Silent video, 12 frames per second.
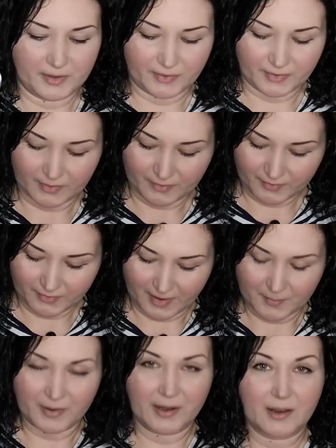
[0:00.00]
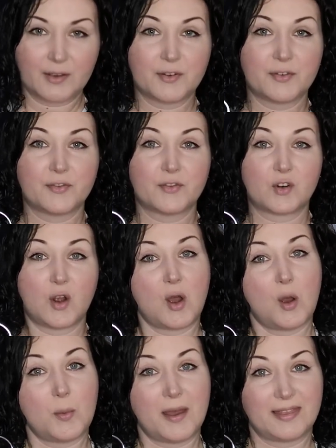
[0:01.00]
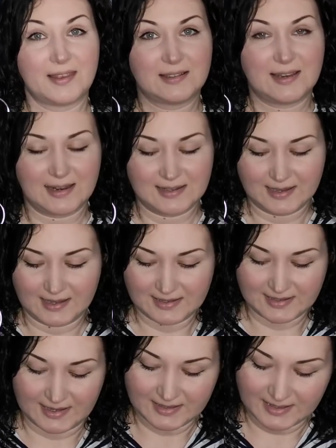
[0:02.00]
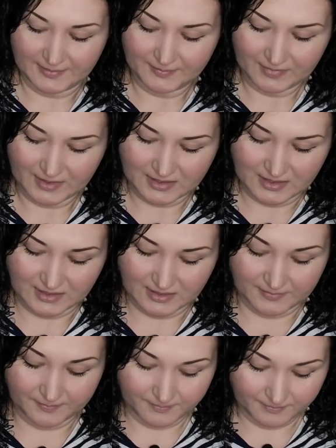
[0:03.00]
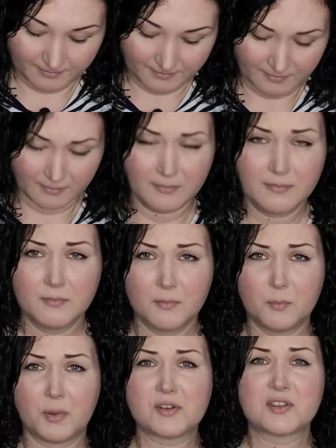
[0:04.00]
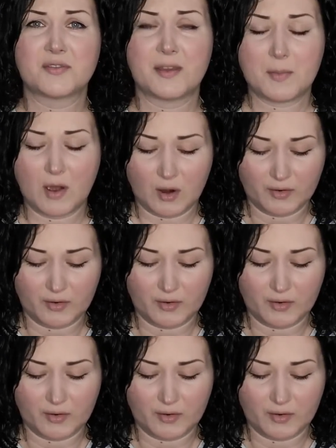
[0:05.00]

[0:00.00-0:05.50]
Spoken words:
fabric from the Textile Center. This is, both of them are